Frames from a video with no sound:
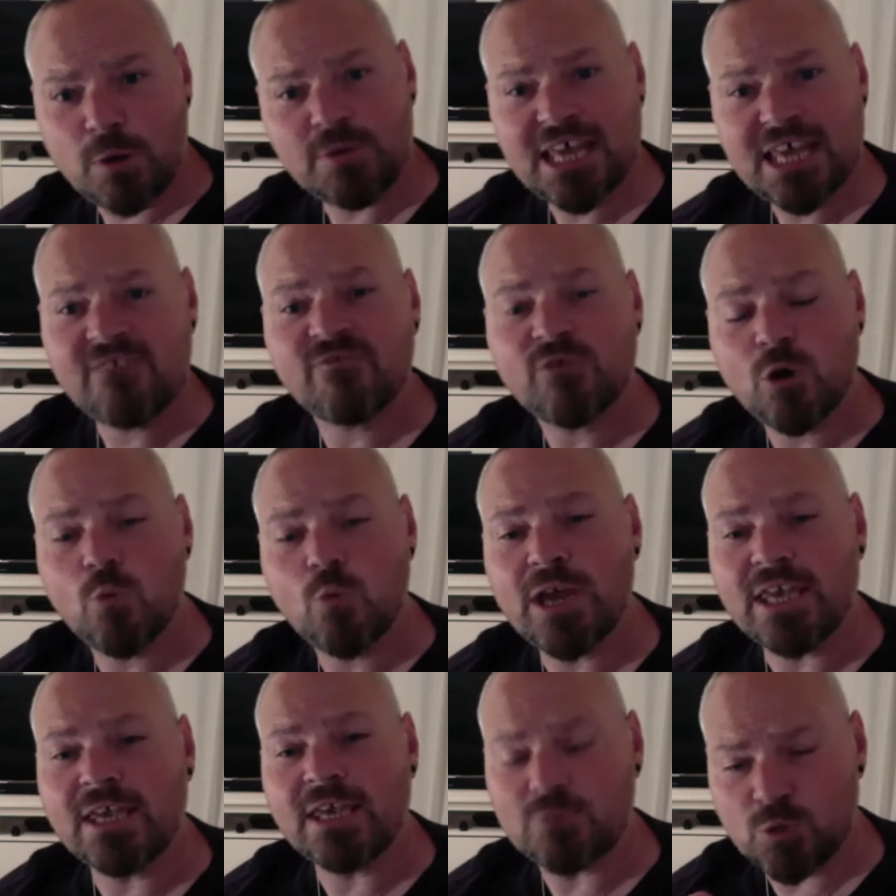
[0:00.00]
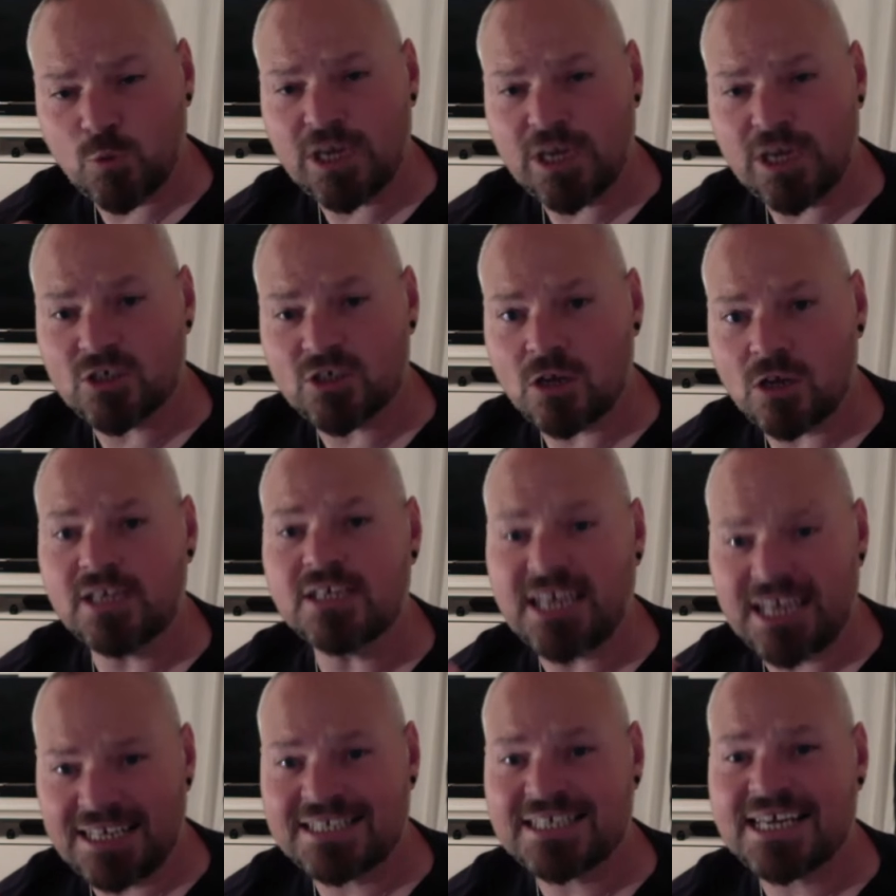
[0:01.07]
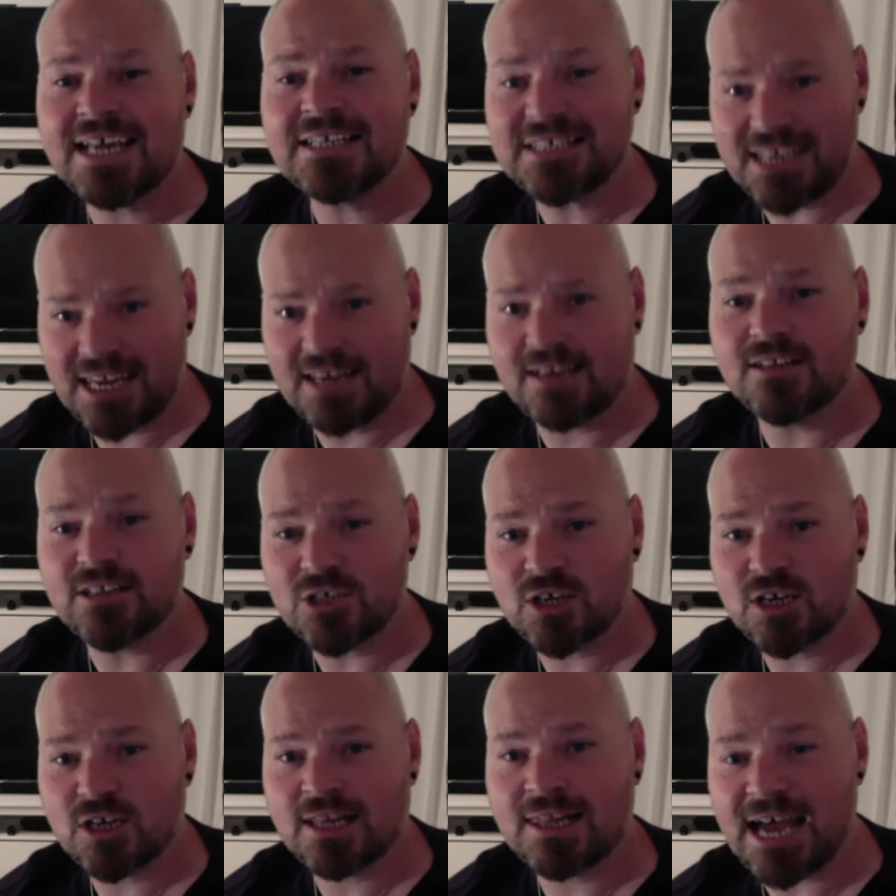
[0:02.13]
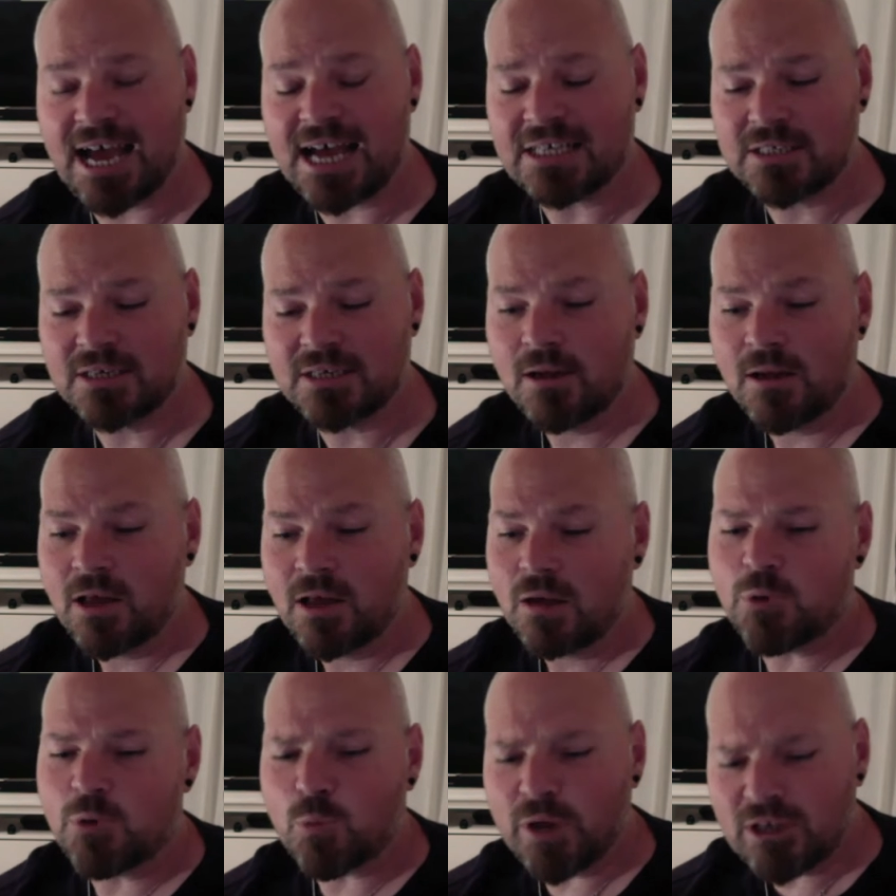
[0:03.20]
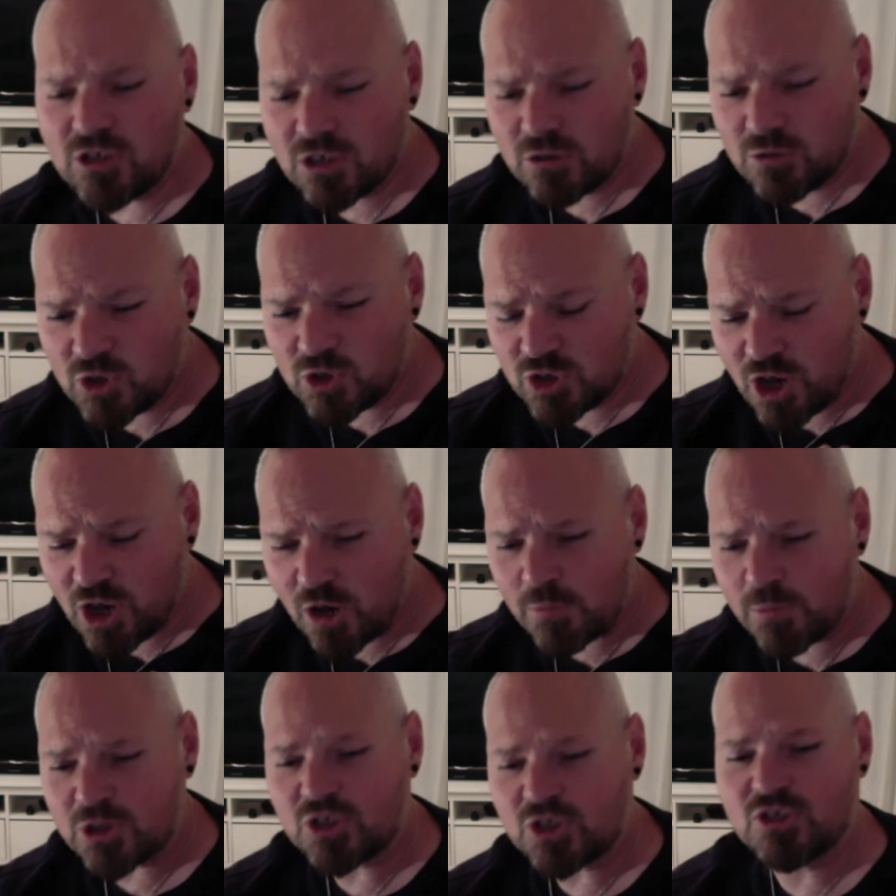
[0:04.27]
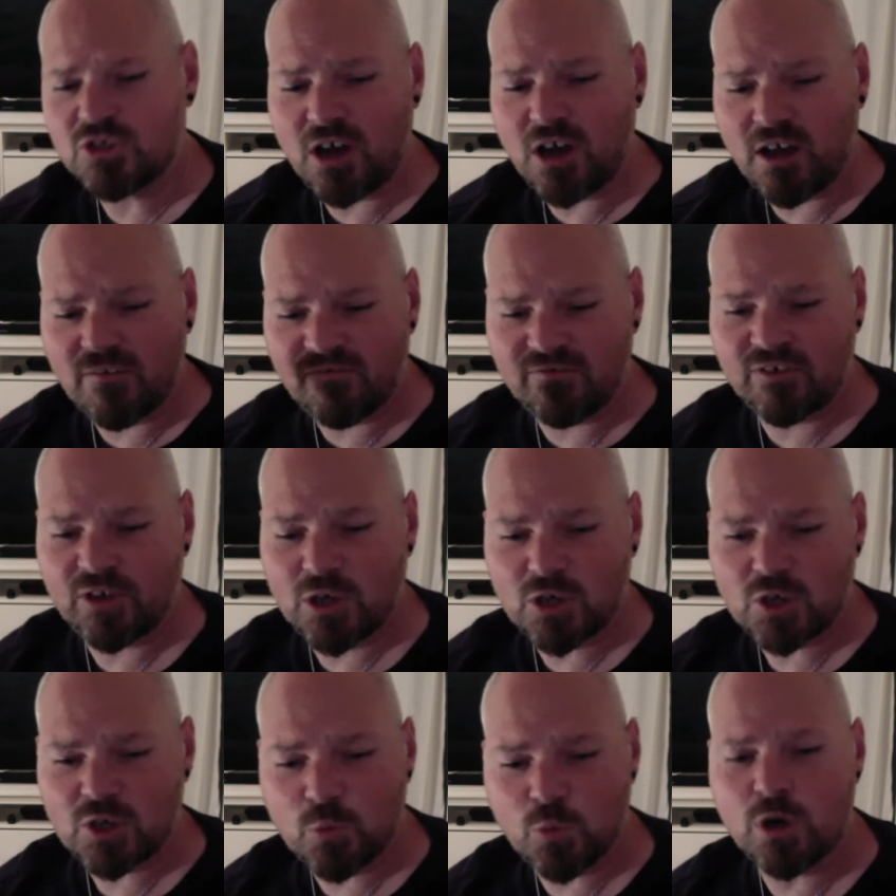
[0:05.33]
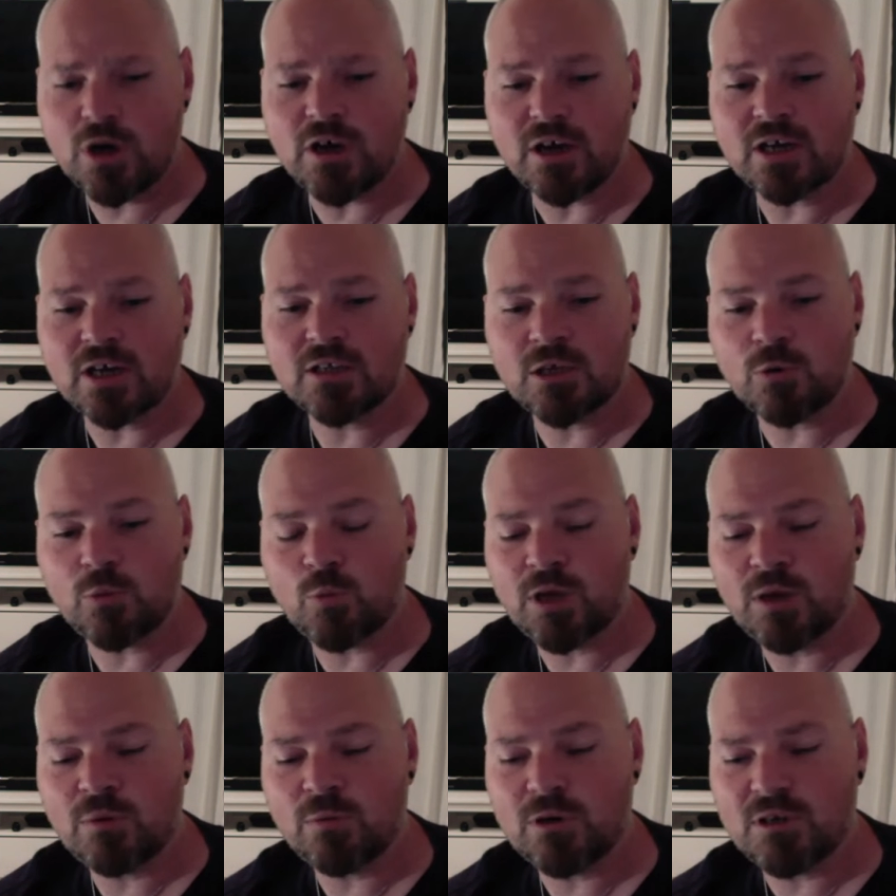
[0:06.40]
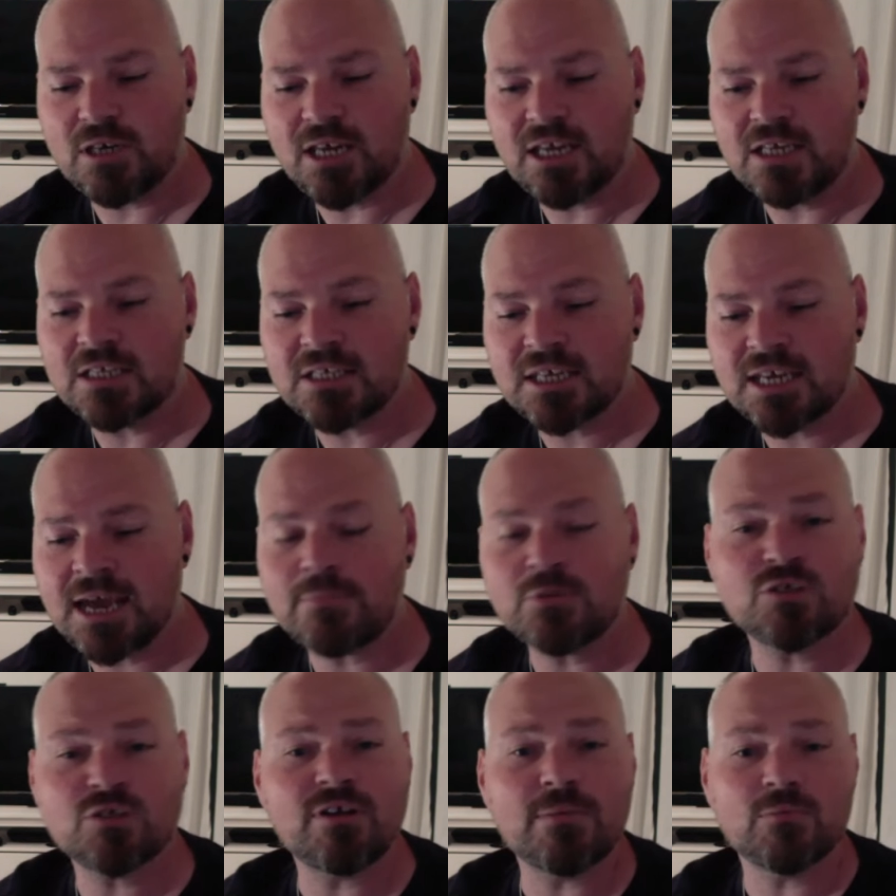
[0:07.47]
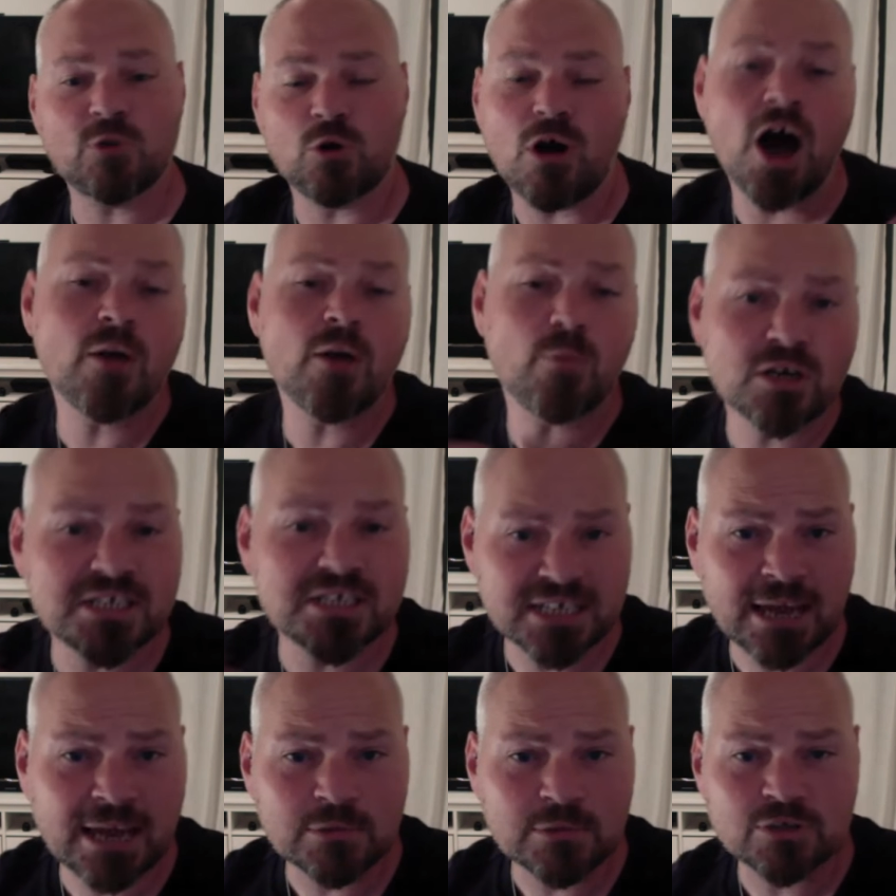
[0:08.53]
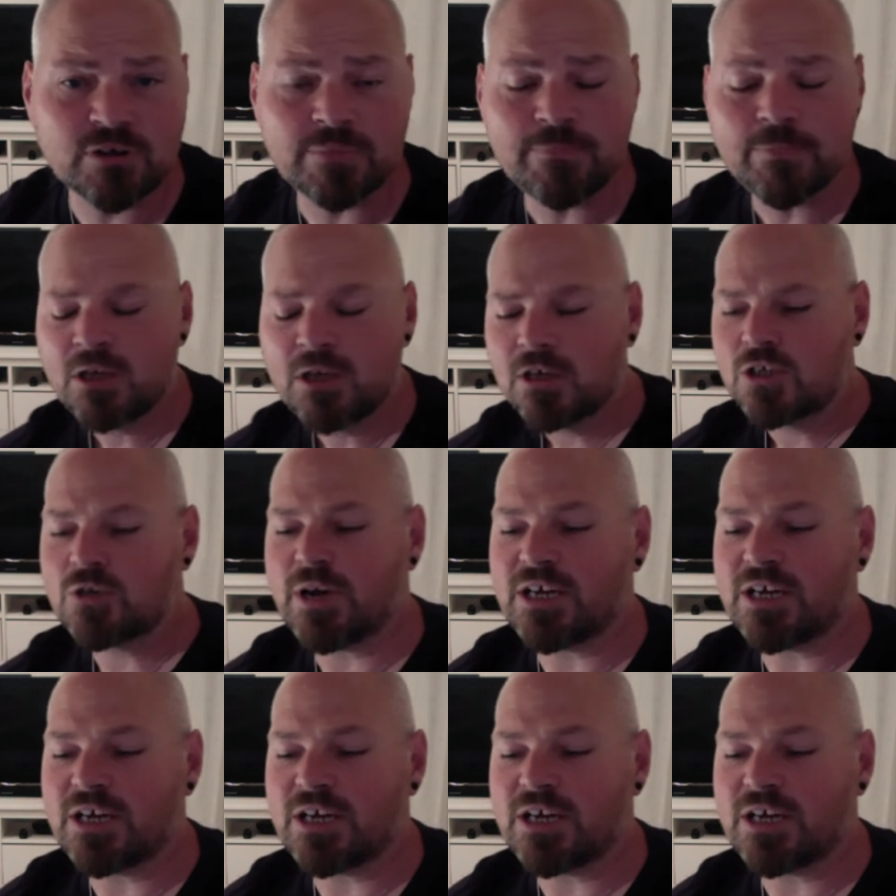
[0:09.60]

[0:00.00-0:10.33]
were there for a week. It was a week solid, intense English class, but we do so much diverse work that we would need to capture it, or I wanted to capture it, to